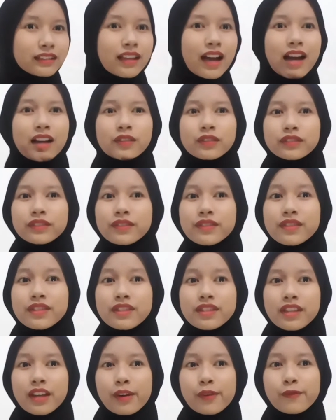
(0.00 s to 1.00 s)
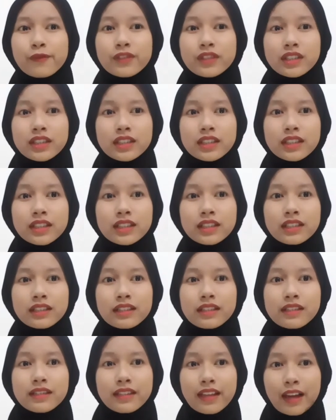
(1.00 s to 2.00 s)
Tongue
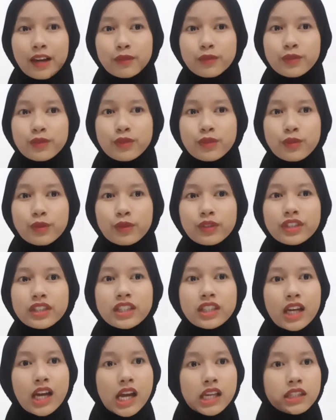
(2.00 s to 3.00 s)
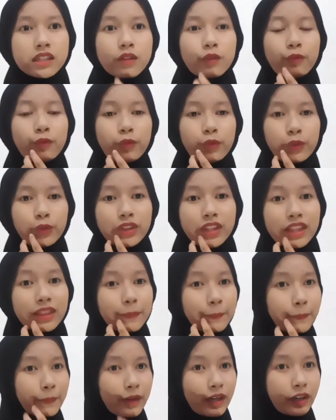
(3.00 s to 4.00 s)
serves to adjust the food in
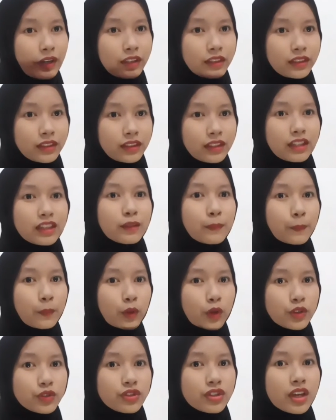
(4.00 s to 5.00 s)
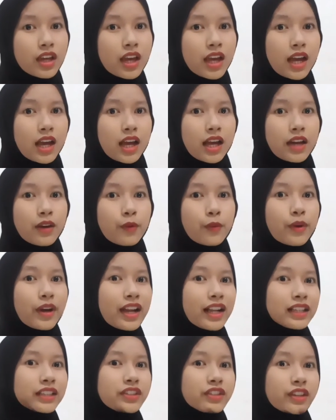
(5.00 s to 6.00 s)
the mouth
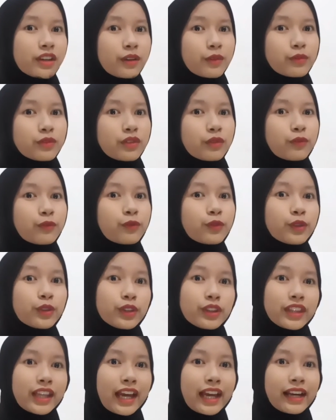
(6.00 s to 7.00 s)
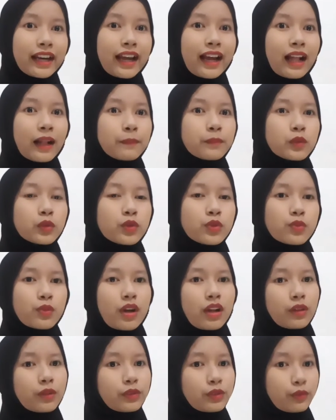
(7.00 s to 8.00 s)
while chewing the food and help to
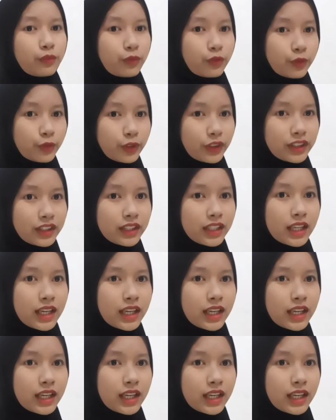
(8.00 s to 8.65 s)
swallow the food.